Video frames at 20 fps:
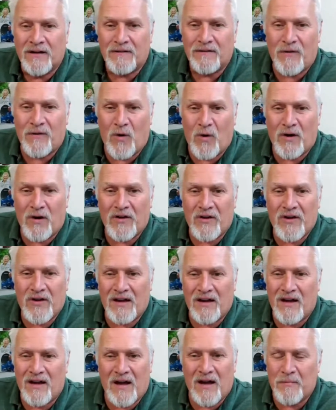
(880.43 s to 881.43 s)
for
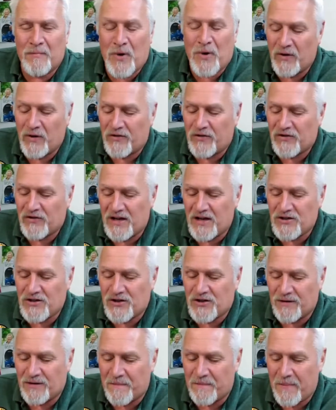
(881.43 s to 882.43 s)
a, a bonus
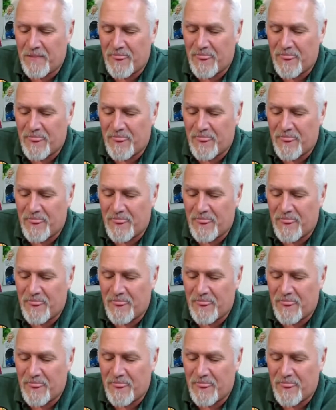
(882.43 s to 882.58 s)
station.